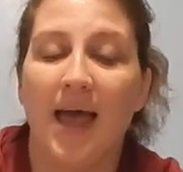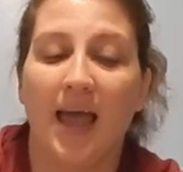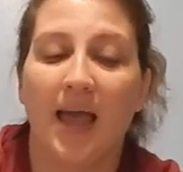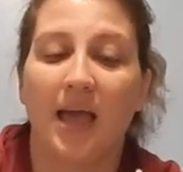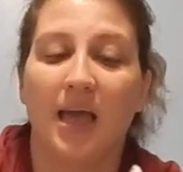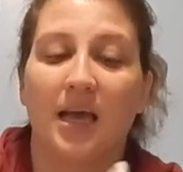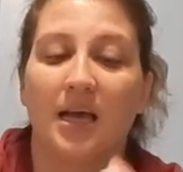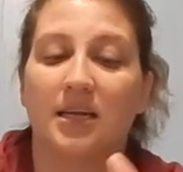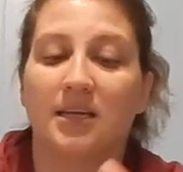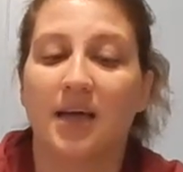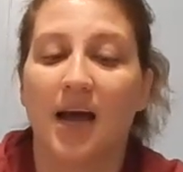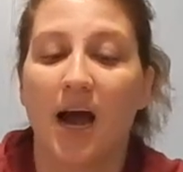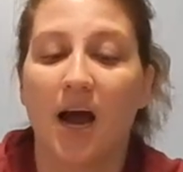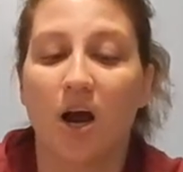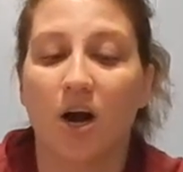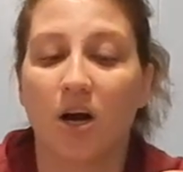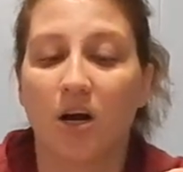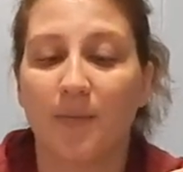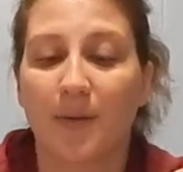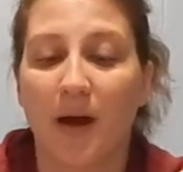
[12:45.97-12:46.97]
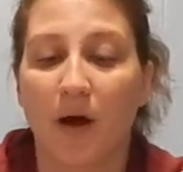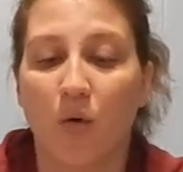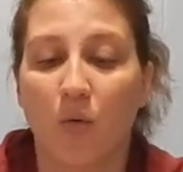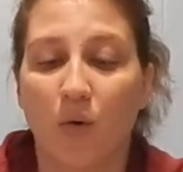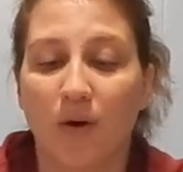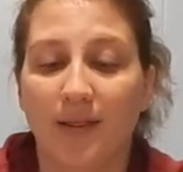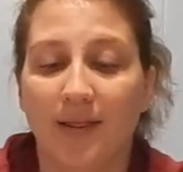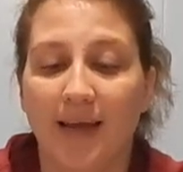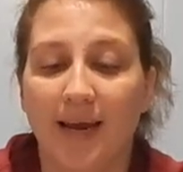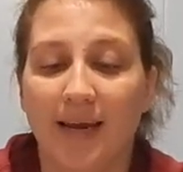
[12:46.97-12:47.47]
And I heard about
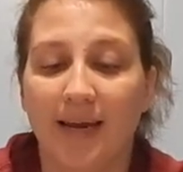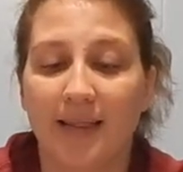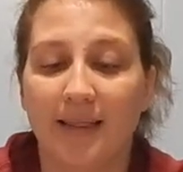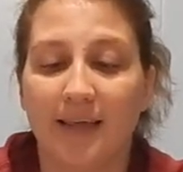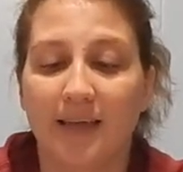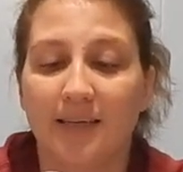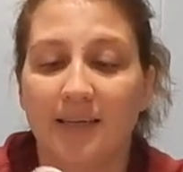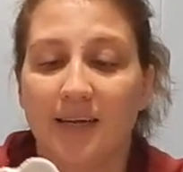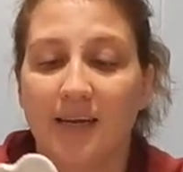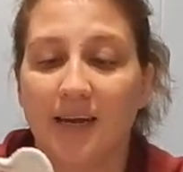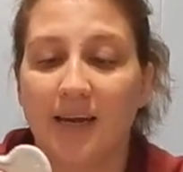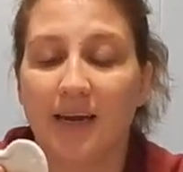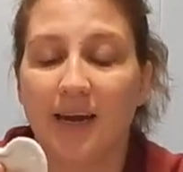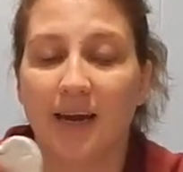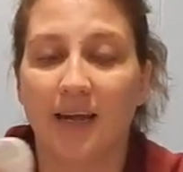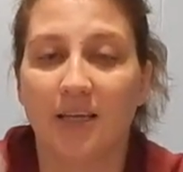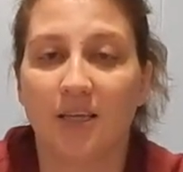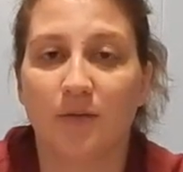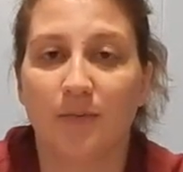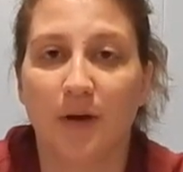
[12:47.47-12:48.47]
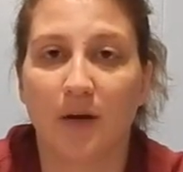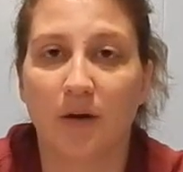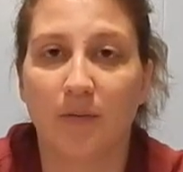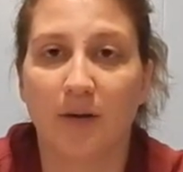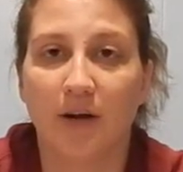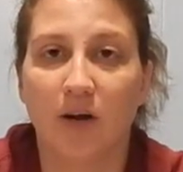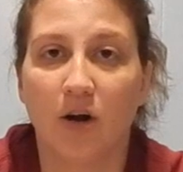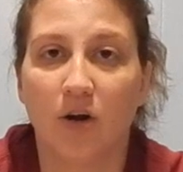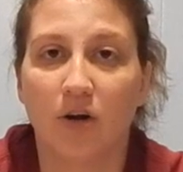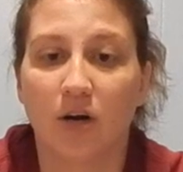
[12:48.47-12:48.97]
one lady that did an
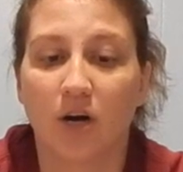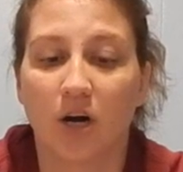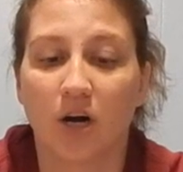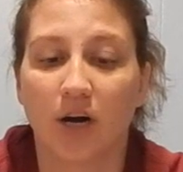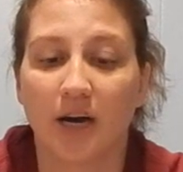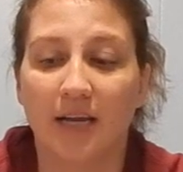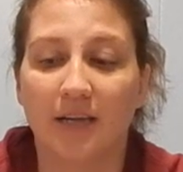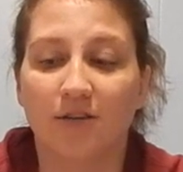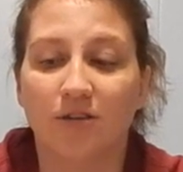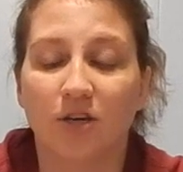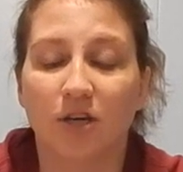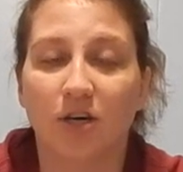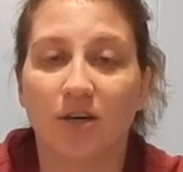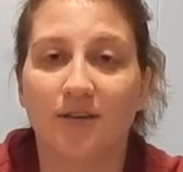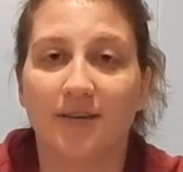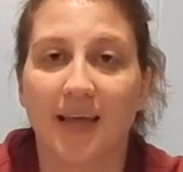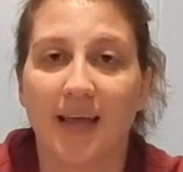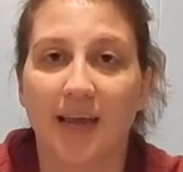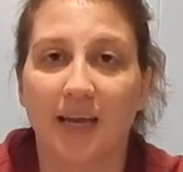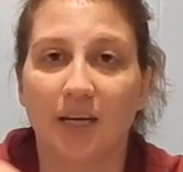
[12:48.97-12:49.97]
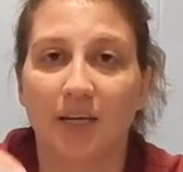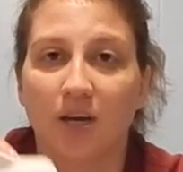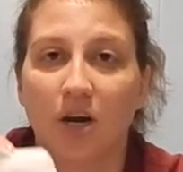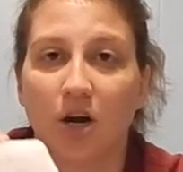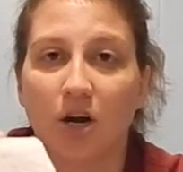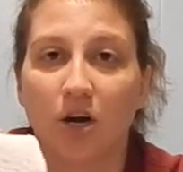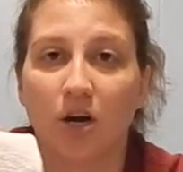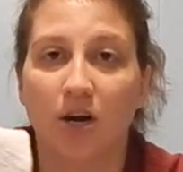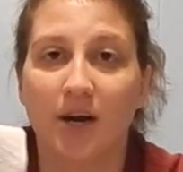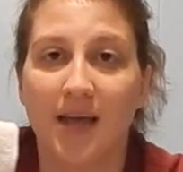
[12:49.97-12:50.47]
experiment on her inserts, and
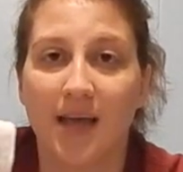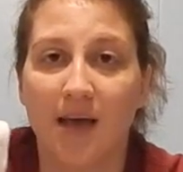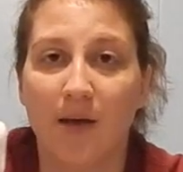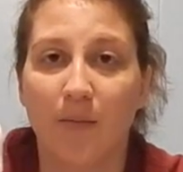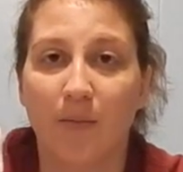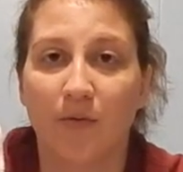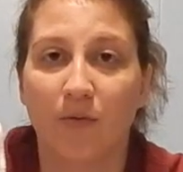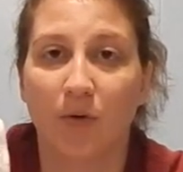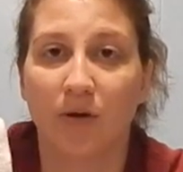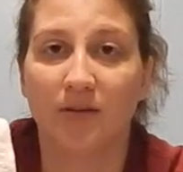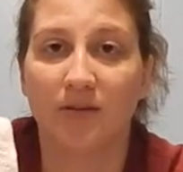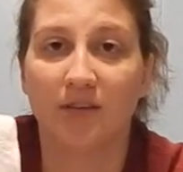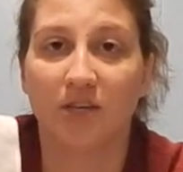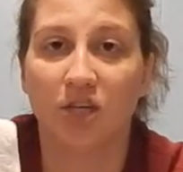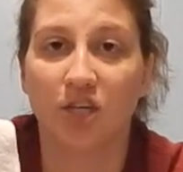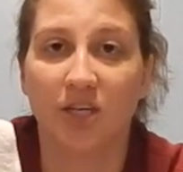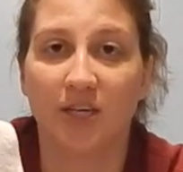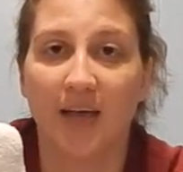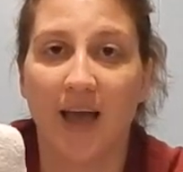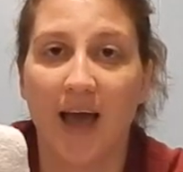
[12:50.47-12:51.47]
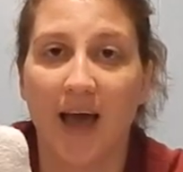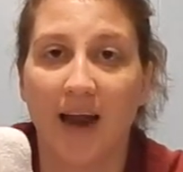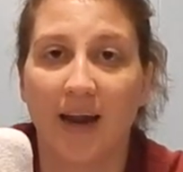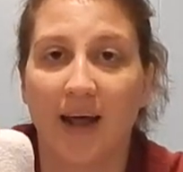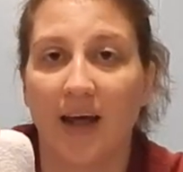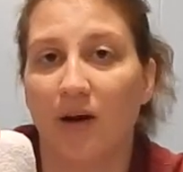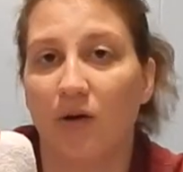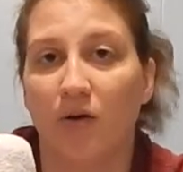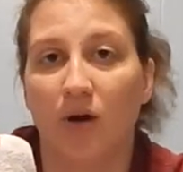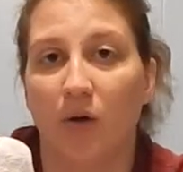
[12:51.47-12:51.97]
her hemp, the ones that she had,
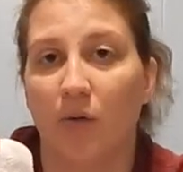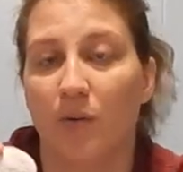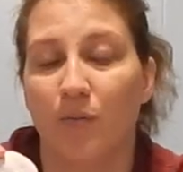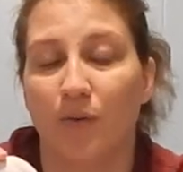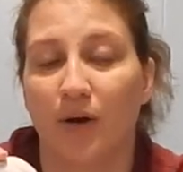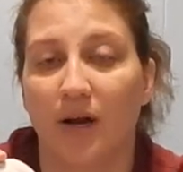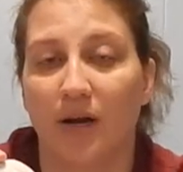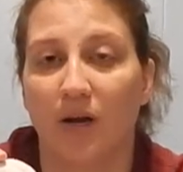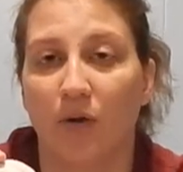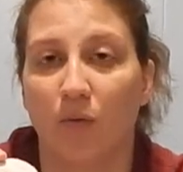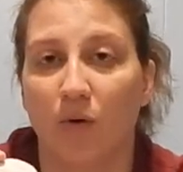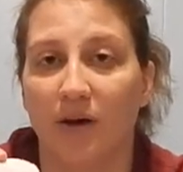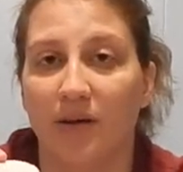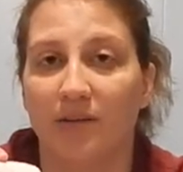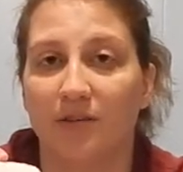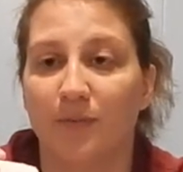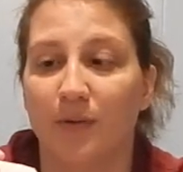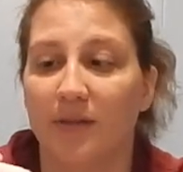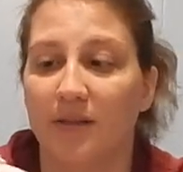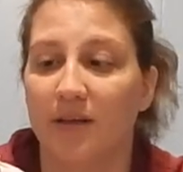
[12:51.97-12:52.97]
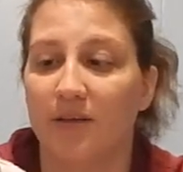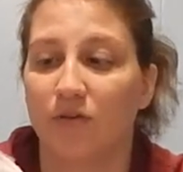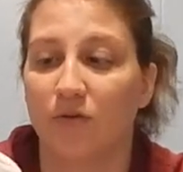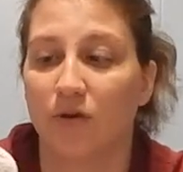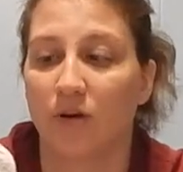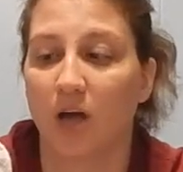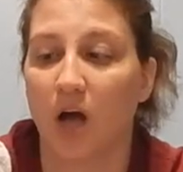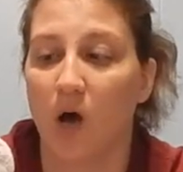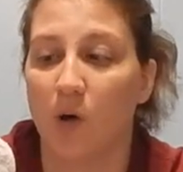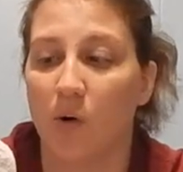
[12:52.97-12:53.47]
I don't know what brand it was, but these
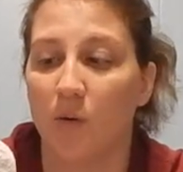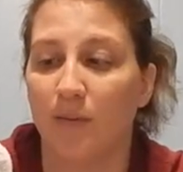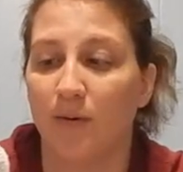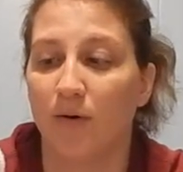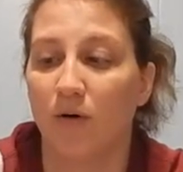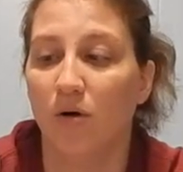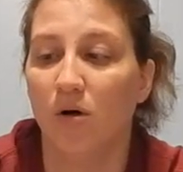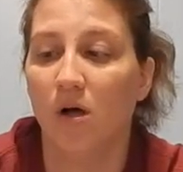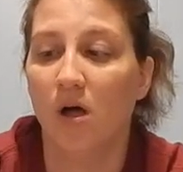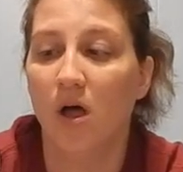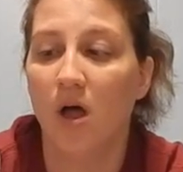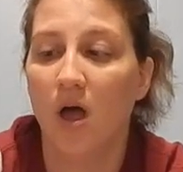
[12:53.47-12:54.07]
are ecoable.